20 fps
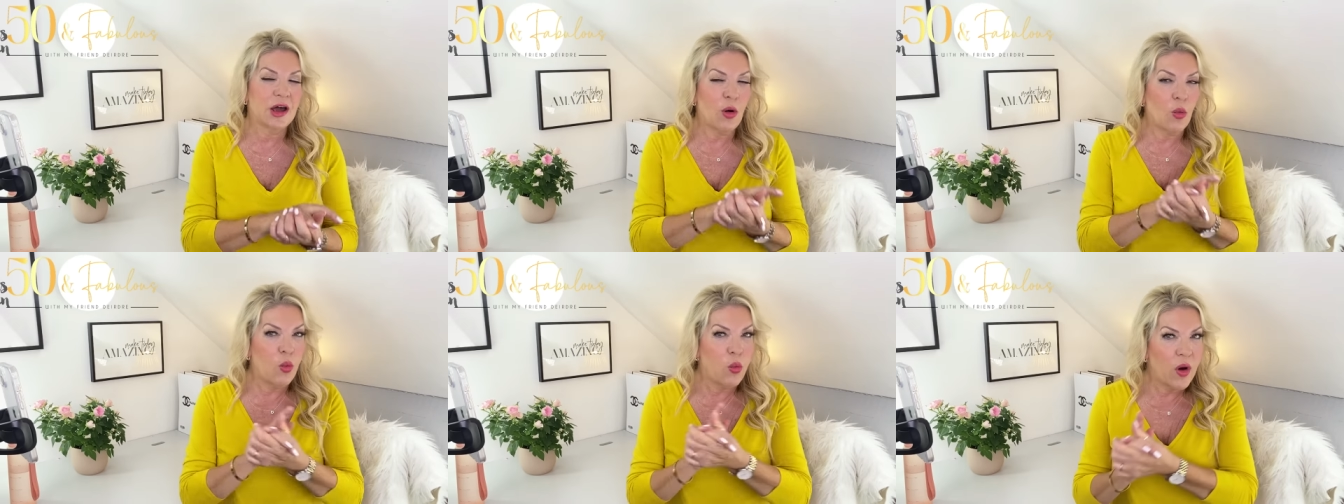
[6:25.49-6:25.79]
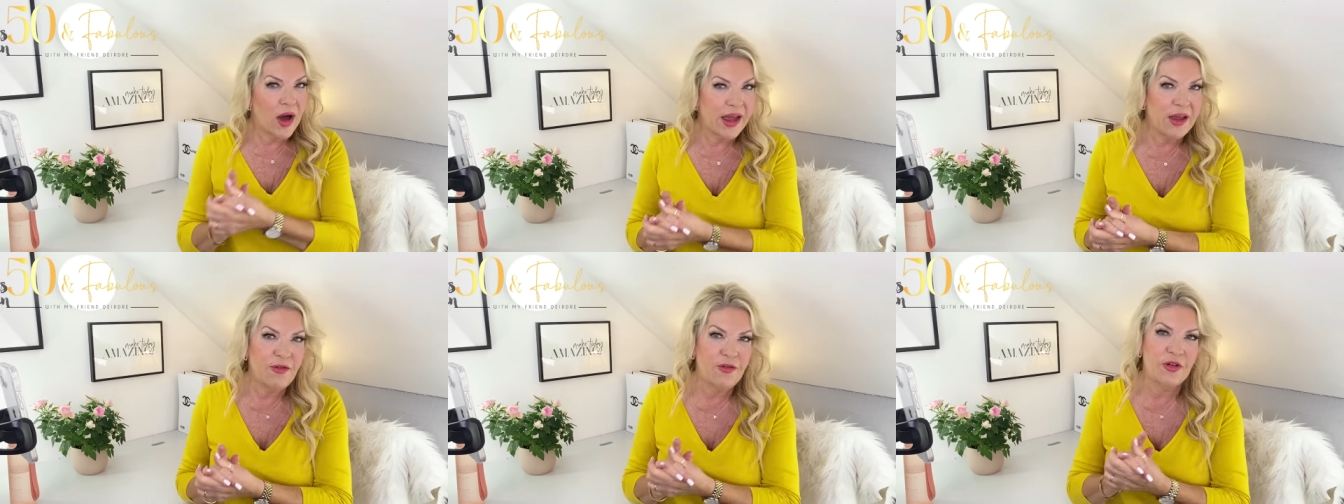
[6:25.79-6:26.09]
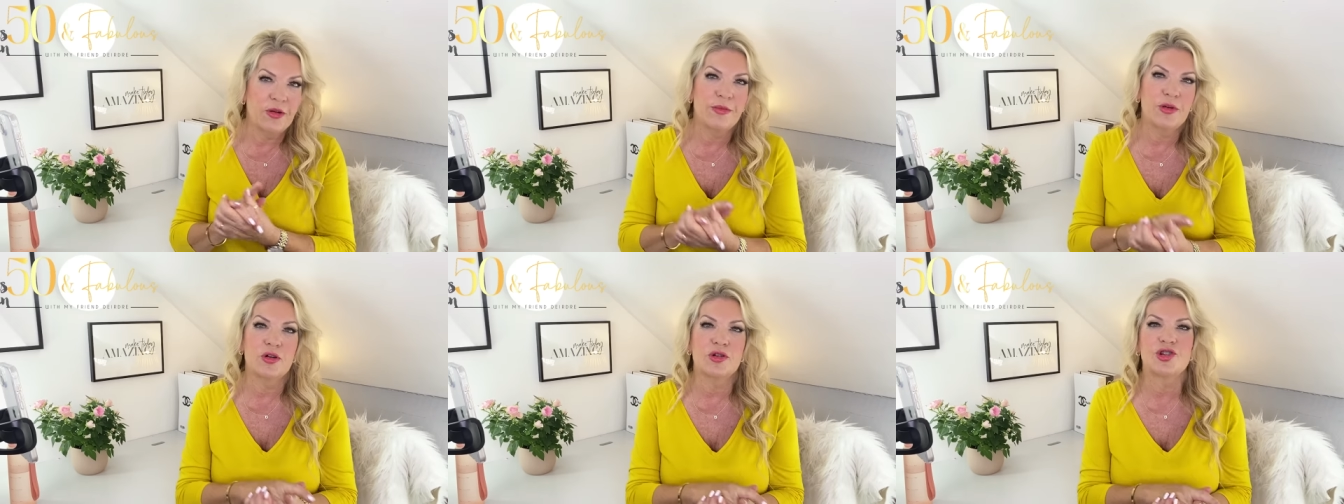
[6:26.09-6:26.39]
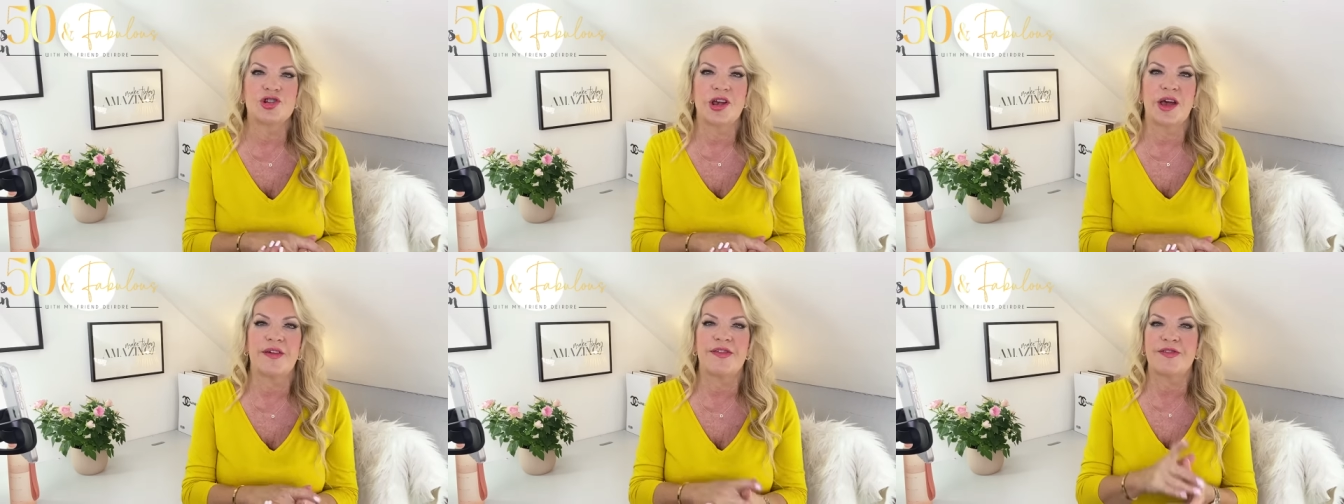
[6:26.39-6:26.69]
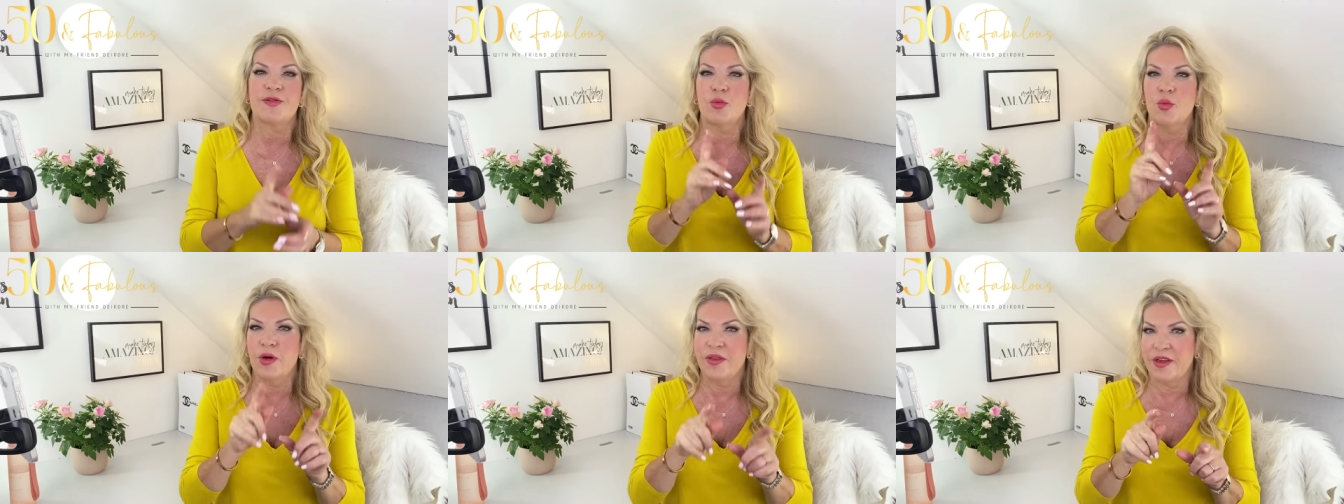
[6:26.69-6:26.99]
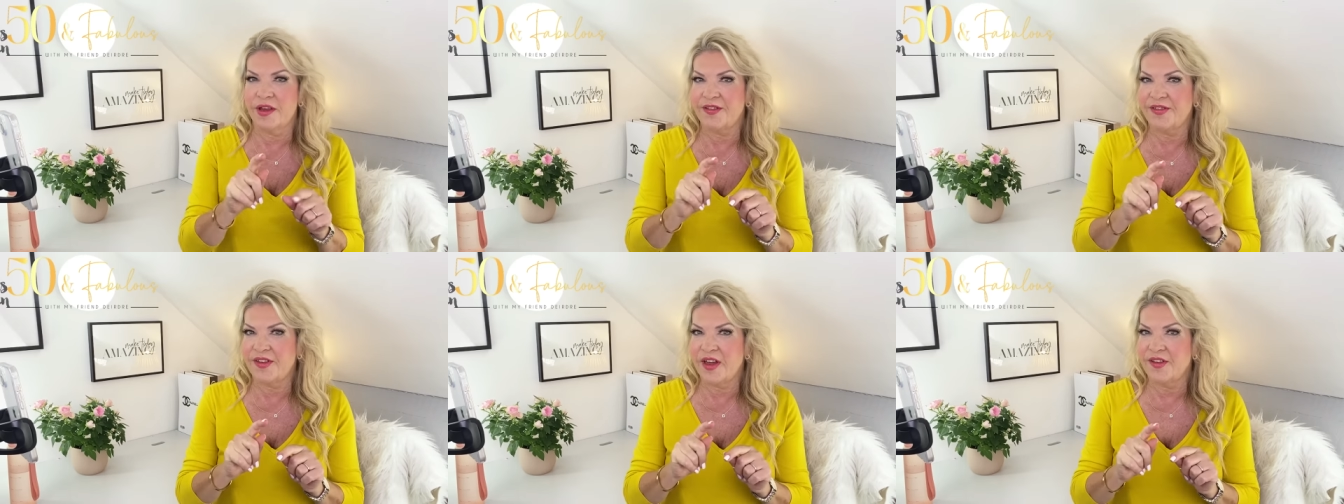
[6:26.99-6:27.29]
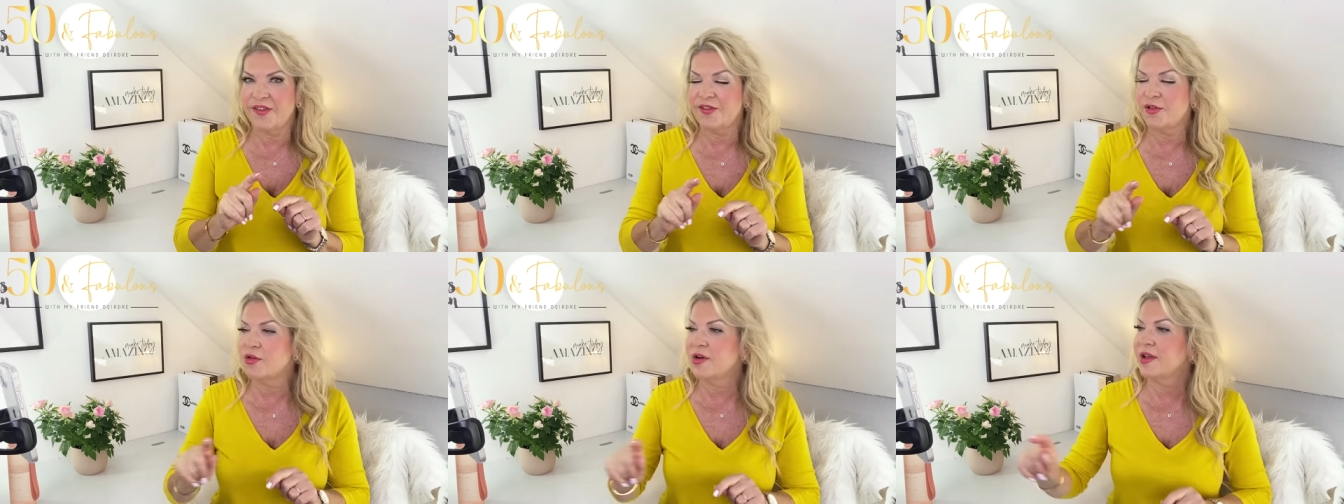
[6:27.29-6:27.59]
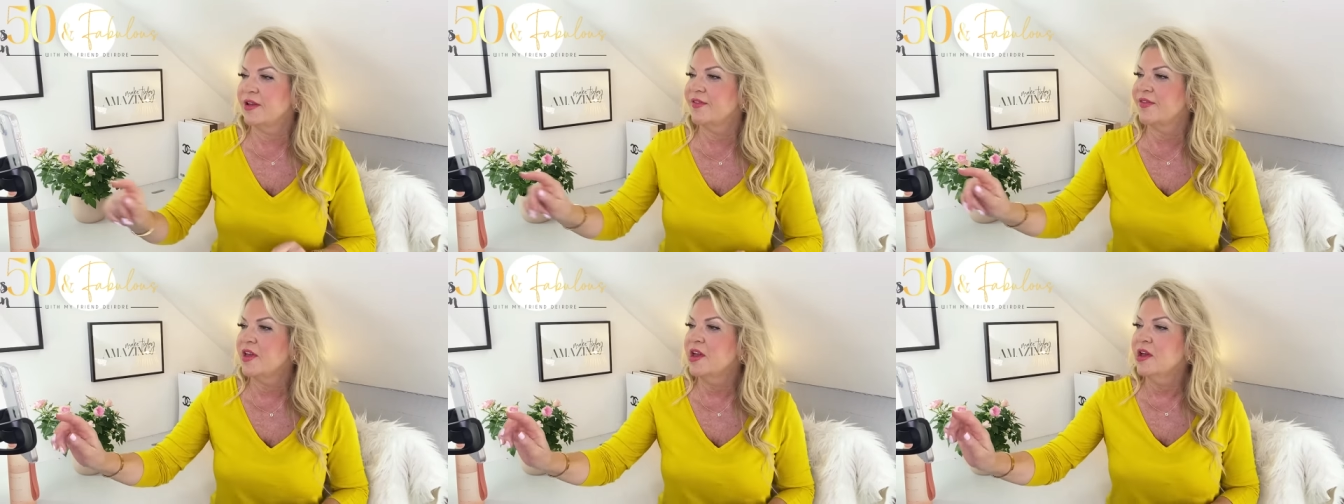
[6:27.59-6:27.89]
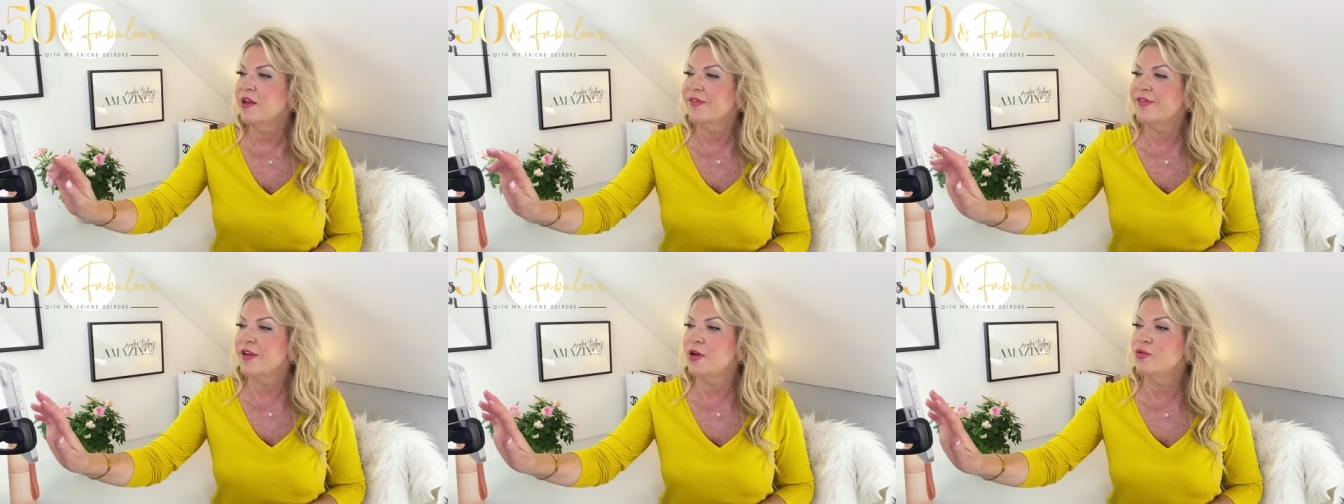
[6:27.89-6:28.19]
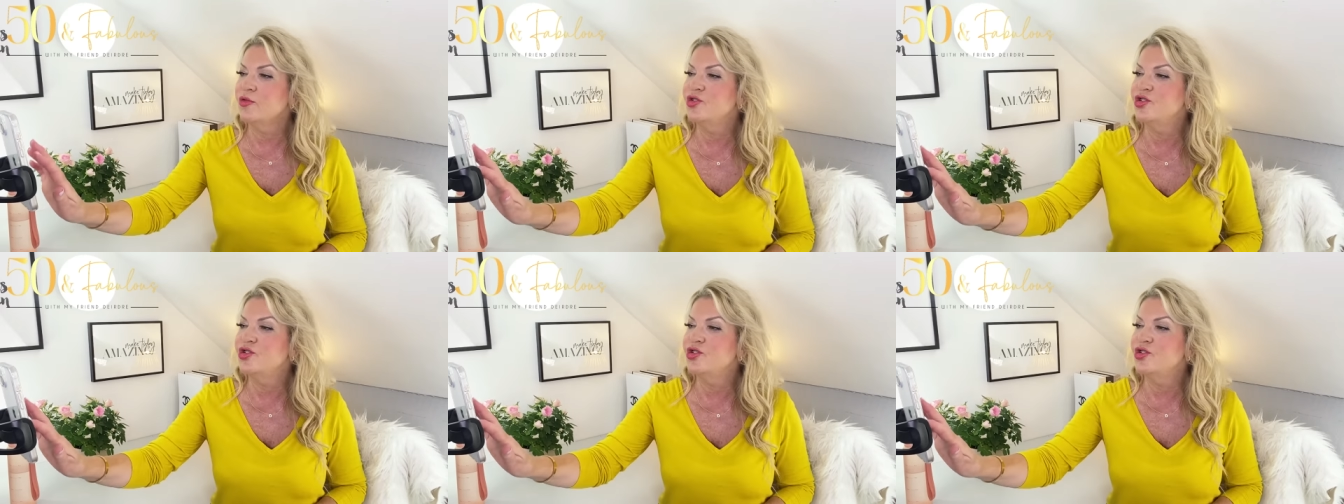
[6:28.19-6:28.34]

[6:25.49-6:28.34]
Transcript: away from your chest with accessories. So